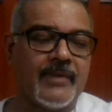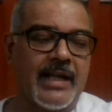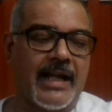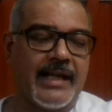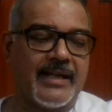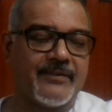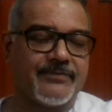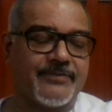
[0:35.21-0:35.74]

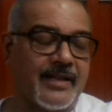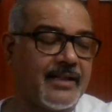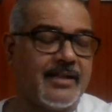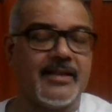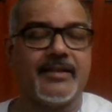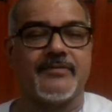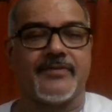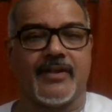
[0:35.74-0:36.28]
I have
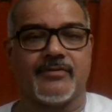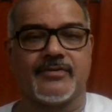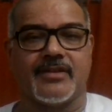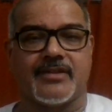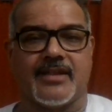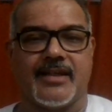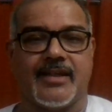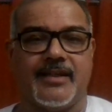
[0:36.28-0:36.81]
finally found the
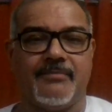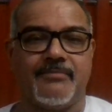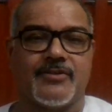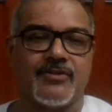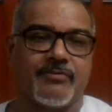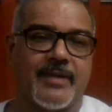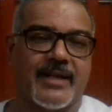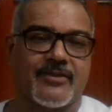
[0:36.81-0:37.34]
time
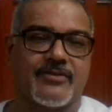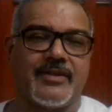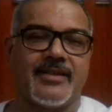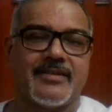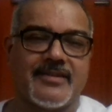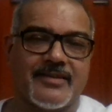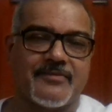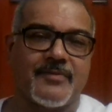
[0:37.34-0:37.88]
to actually
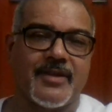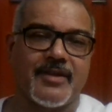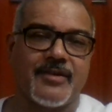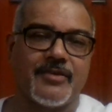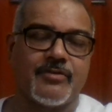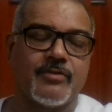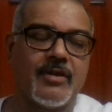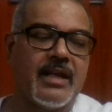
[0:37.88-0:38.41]
sit with
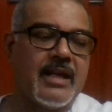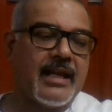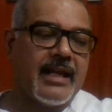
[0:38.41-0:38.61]
you